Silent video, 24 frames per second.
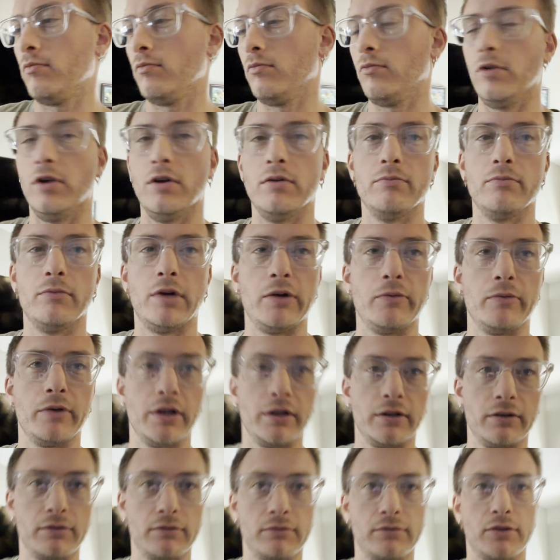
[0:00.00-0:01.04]
Well, my
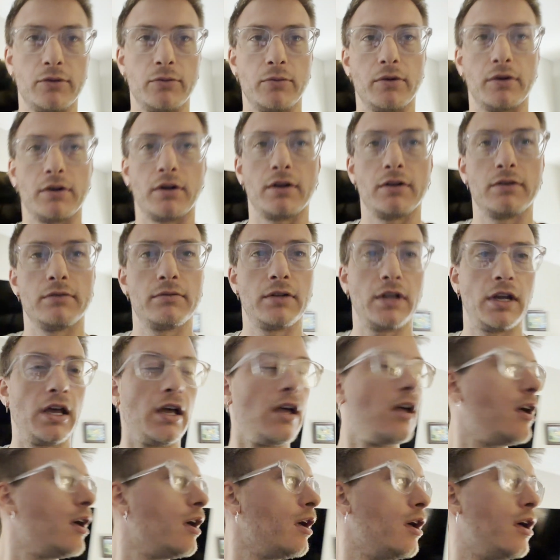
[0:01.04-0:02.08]
rig to work on today,
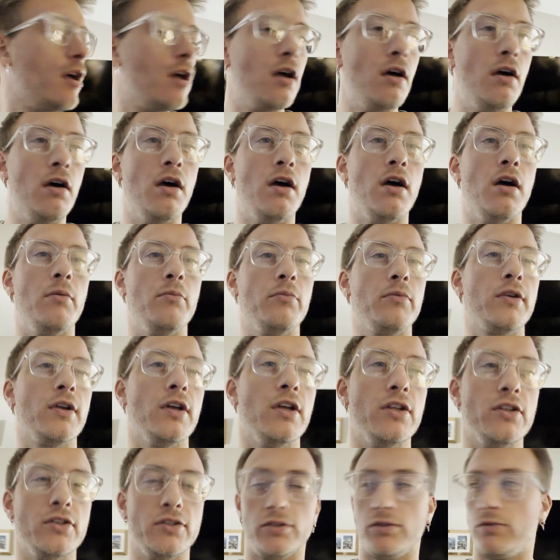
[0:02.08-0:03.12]

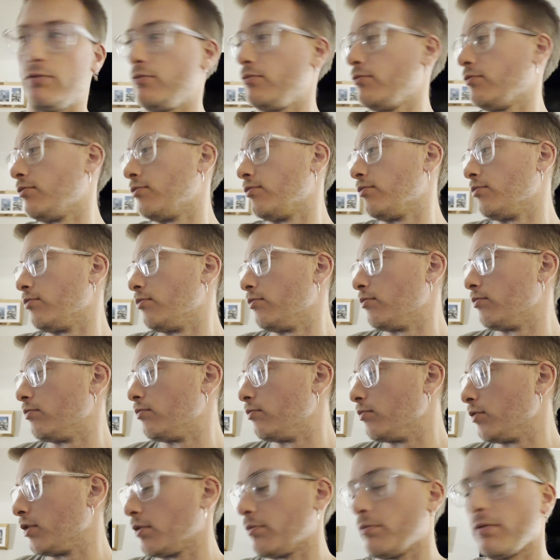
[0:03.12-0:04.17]
because
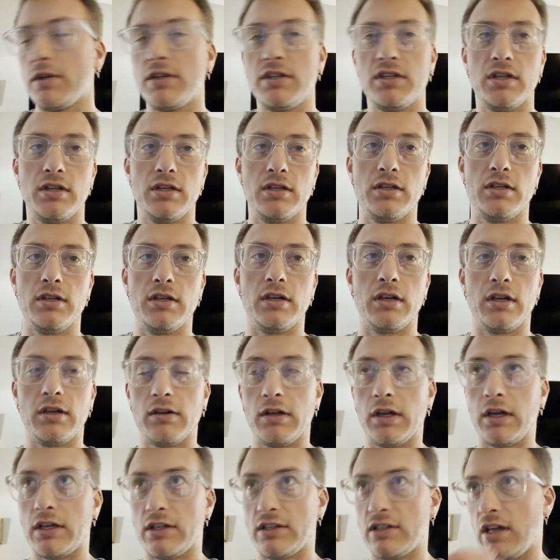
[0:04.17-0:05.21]
we're gonna play D&D,
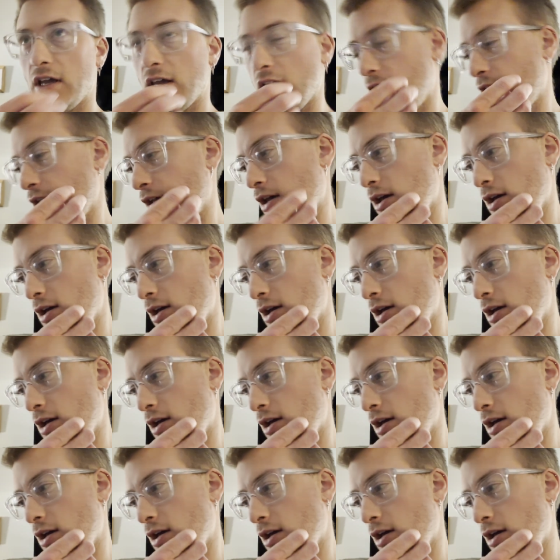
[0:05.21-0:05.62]
like I said.